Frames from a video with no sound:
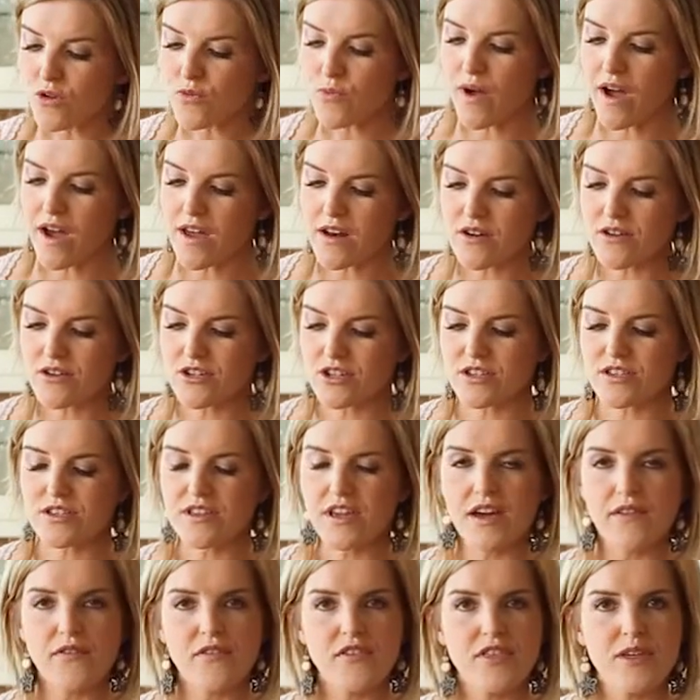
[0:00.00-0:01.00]
water, just
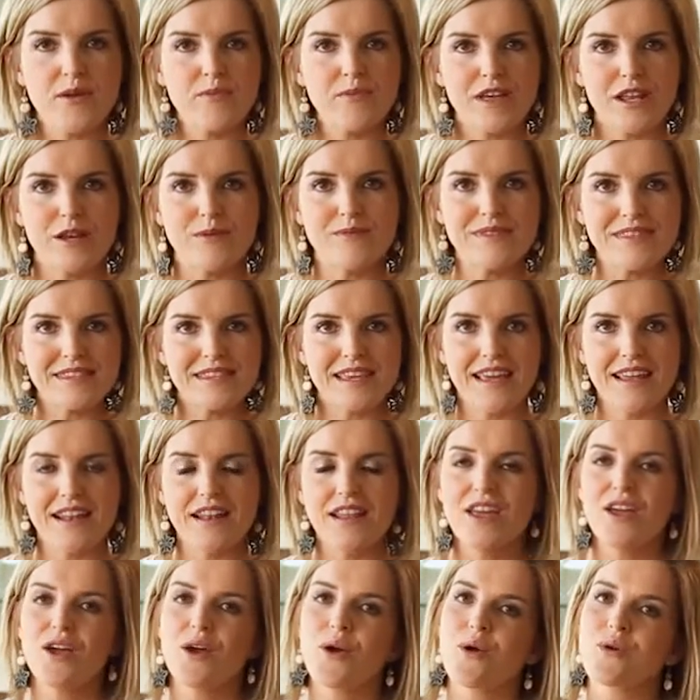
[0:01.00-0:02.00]
cover them, let them
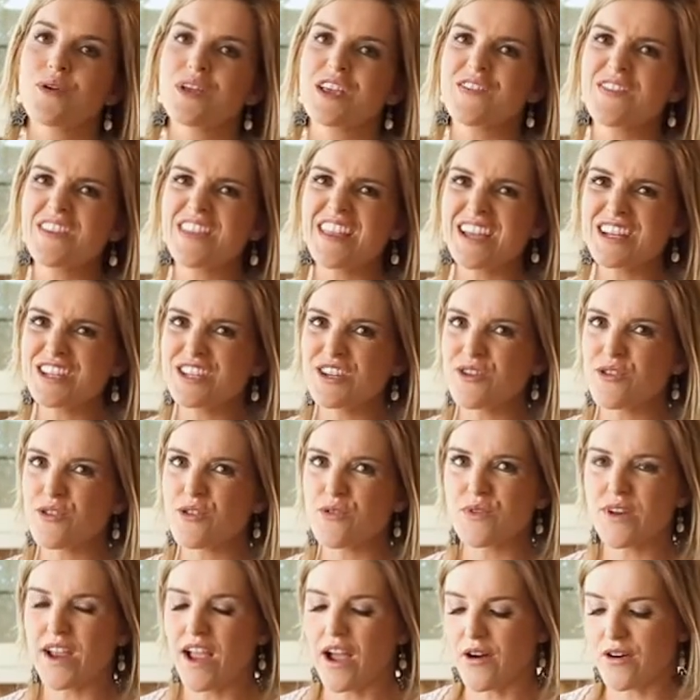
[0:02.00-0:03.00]
sit, or even like 2 to
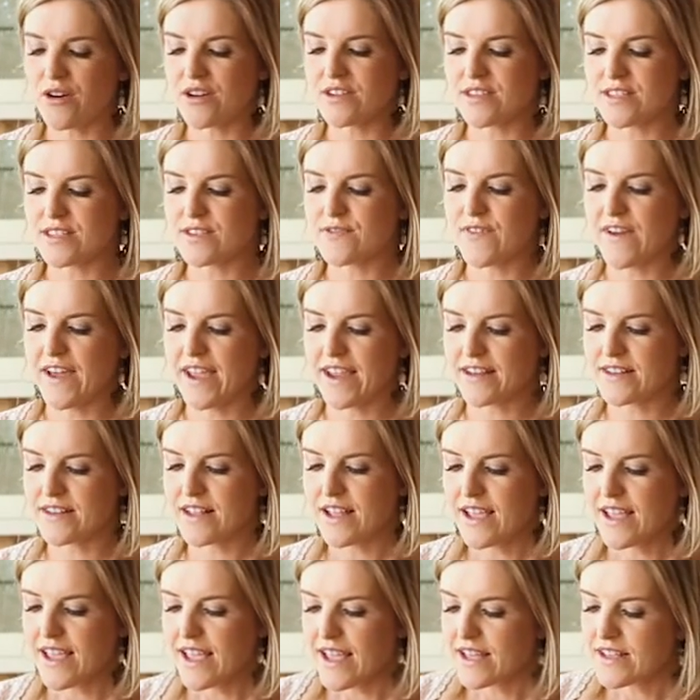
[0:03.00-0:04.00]
3 hours is fine.
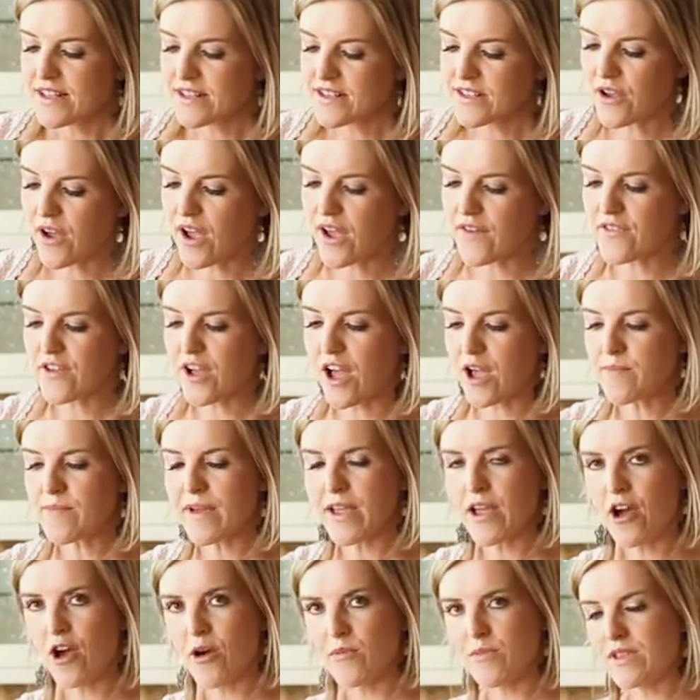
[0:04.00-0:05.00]
So I've got
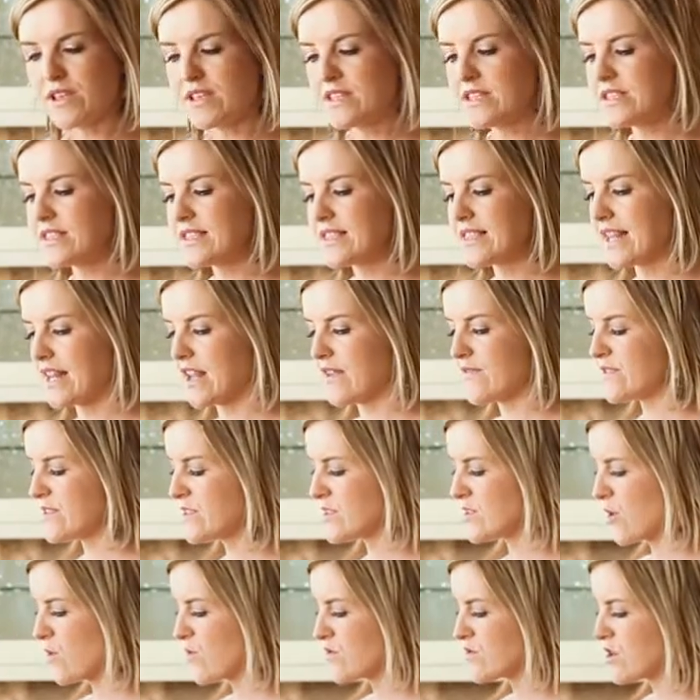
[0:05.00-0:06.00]
my almonds that have
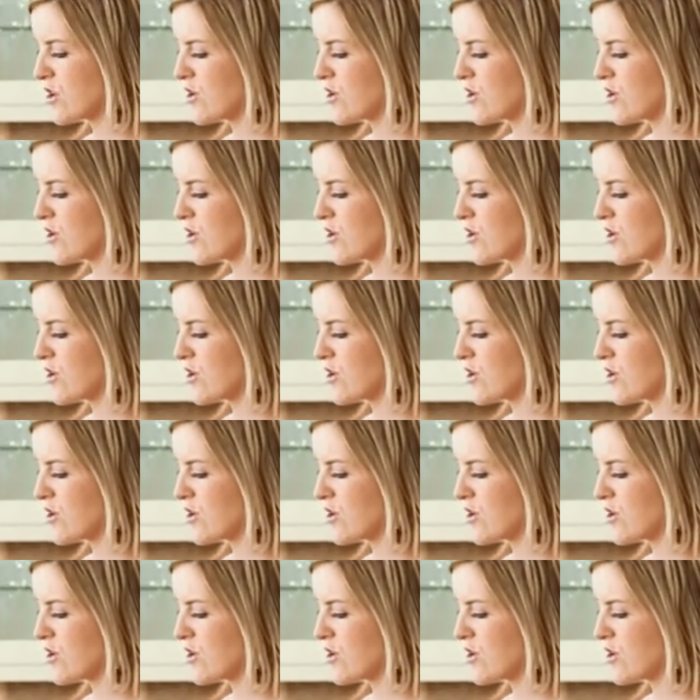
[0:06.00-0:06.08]
soaked